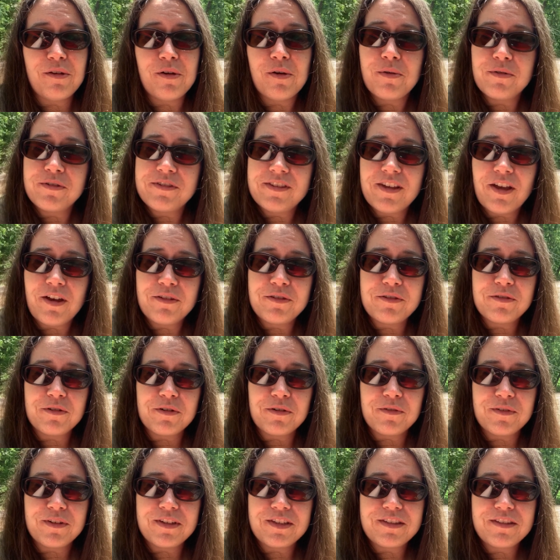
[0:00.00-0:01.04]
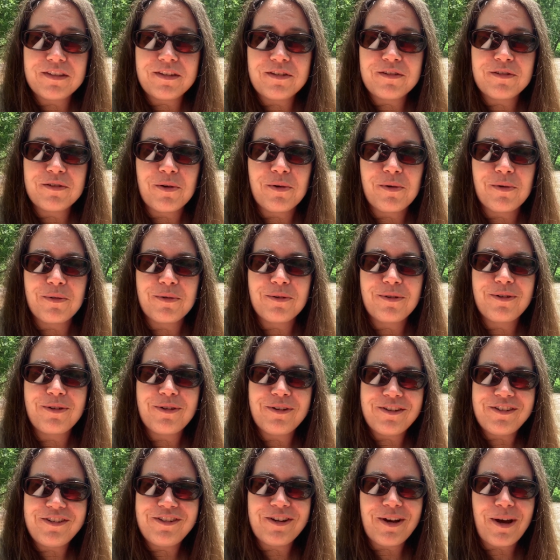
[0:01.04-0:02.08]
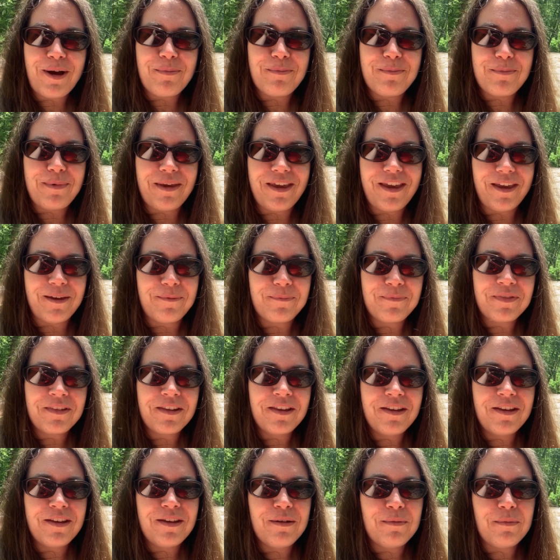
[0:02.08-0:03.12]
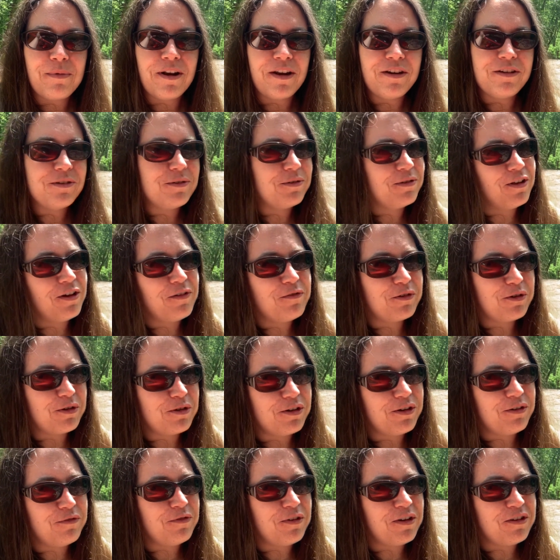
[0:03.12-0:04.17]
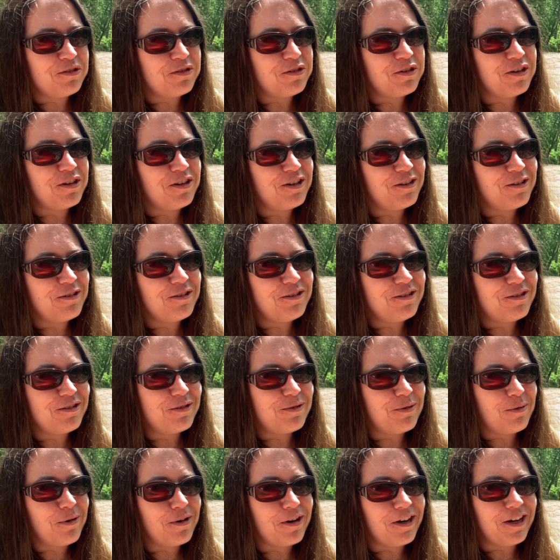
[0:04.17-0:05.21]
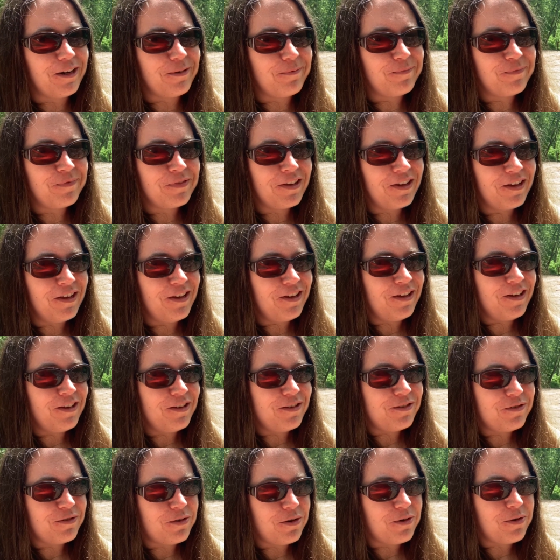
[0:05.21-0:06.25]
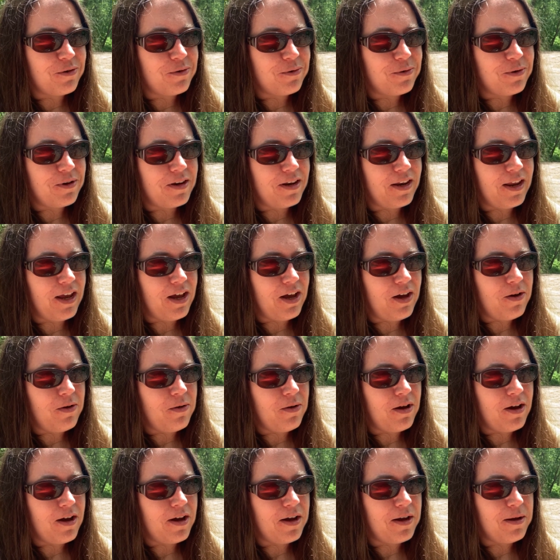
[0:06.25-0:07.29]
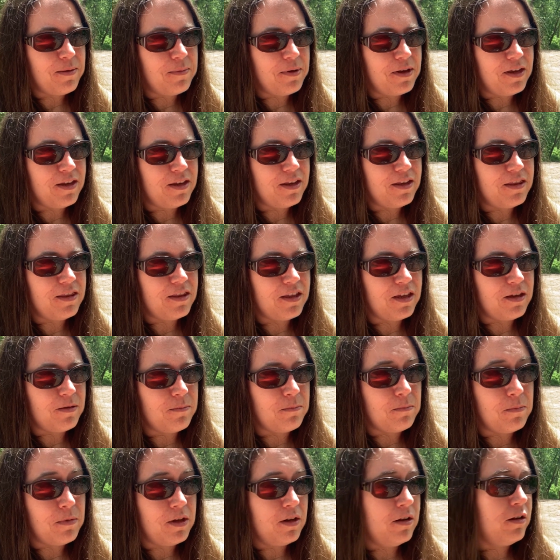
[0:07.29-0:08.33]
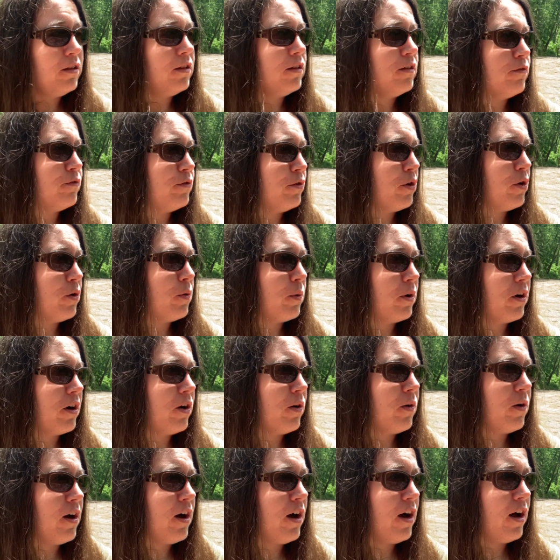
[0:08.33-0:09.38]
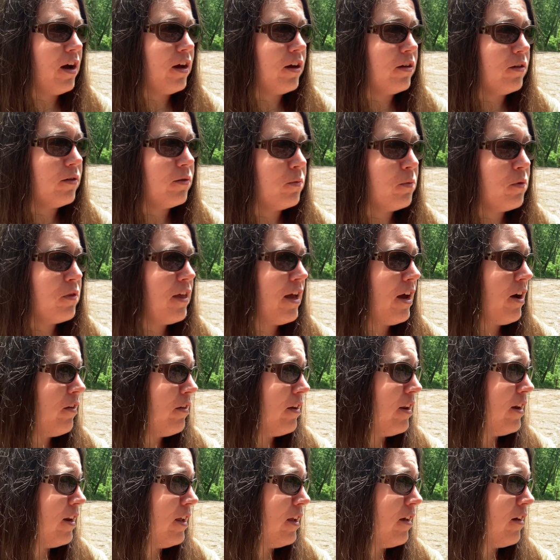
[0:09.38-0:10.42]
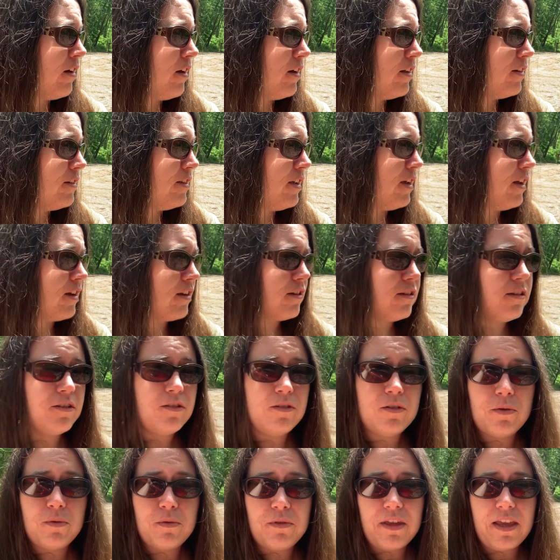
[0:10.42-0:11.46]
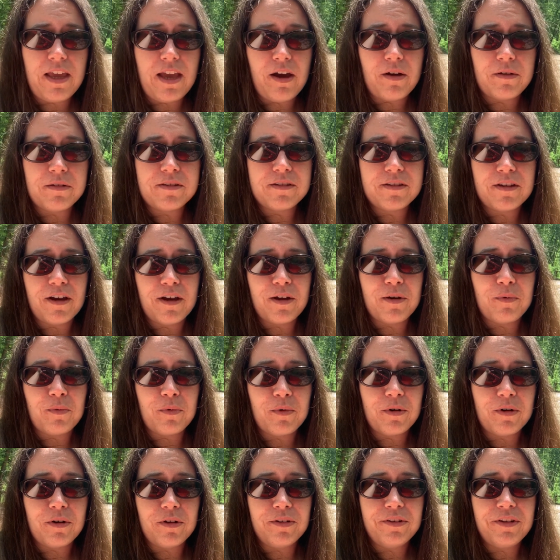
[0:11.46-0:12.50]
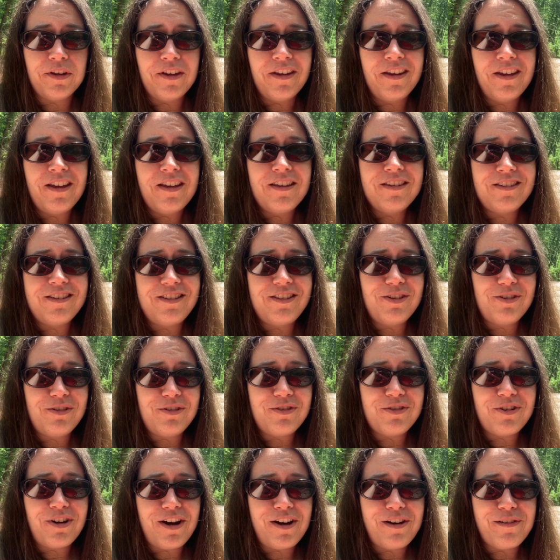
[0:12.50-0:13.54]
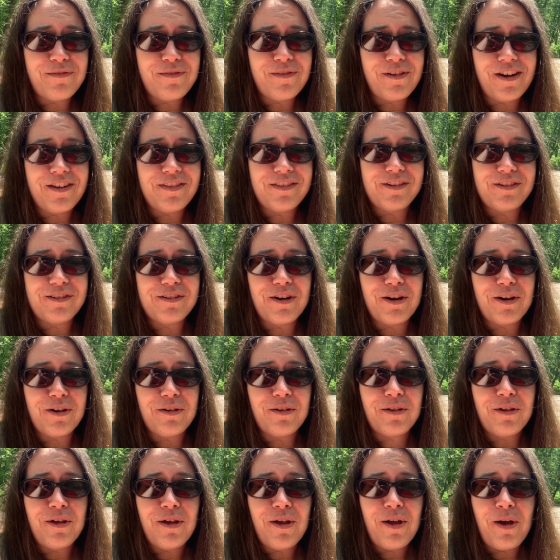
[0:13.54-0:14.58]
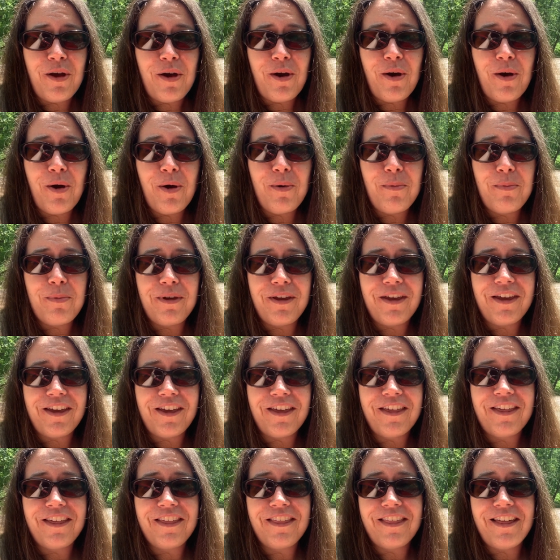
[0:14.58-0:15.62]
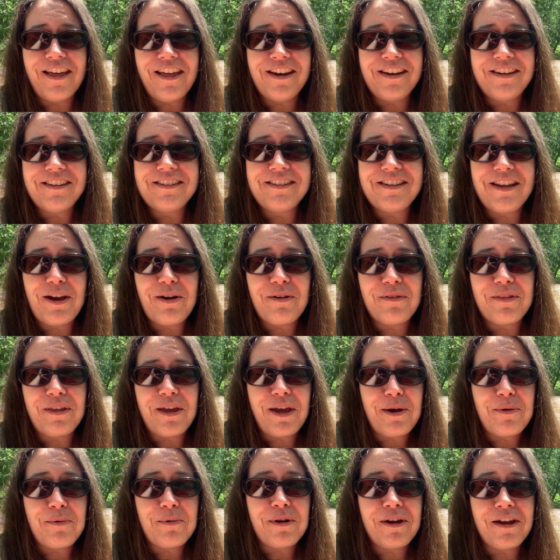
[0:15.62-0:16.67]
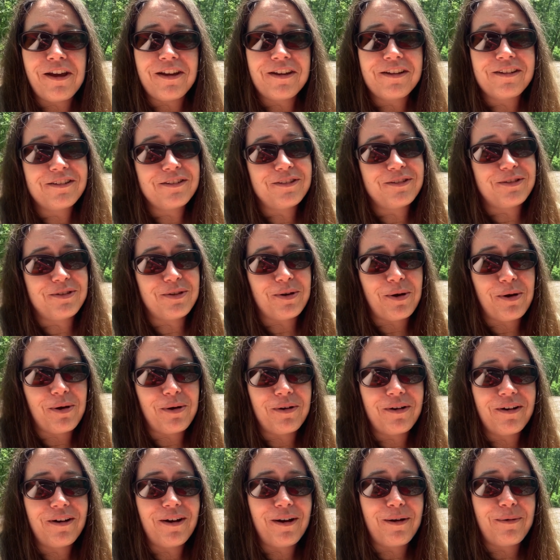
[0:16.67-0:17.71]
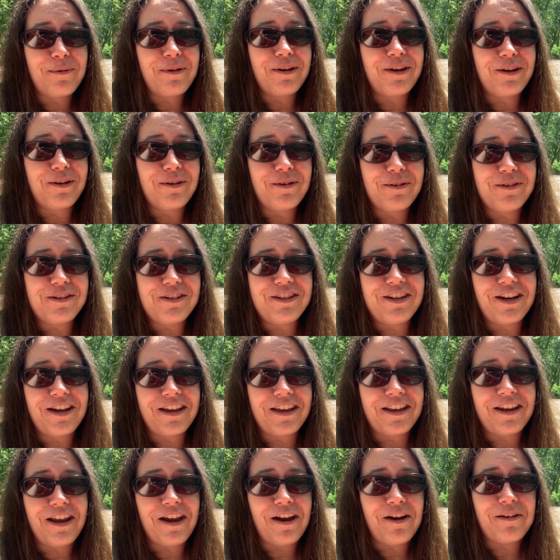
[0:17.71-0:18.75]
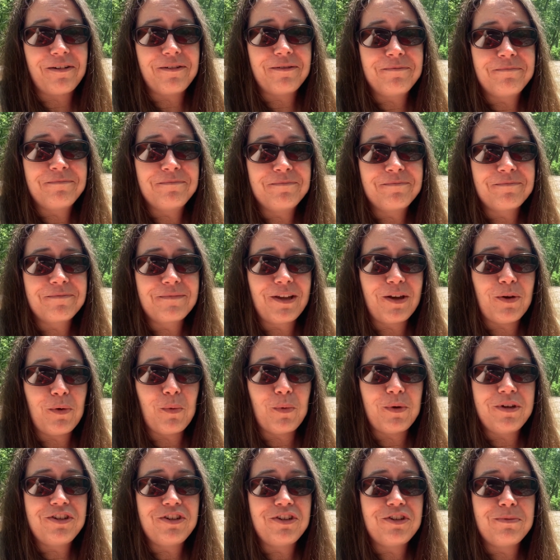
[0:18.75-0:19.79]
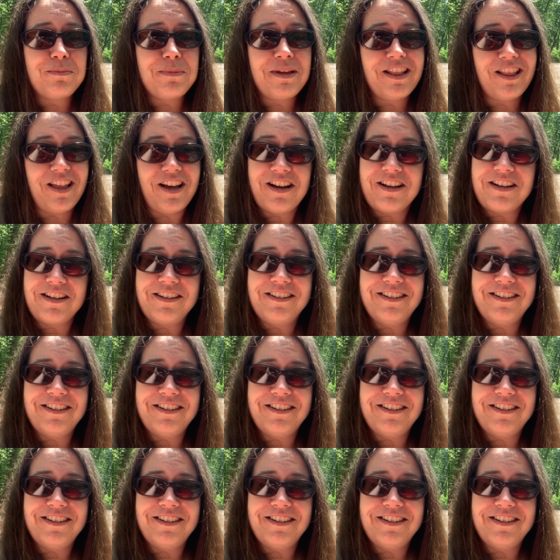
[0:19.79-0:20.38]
no cell service. So good job me. But I do love a good adventure and a good story. So now I'm in the middle of nowhere, Ohio, without any contact to the outside world, still trying to find the tunnel, hoping that it's down that way. So I'm gonna go check it out. Wish me luck.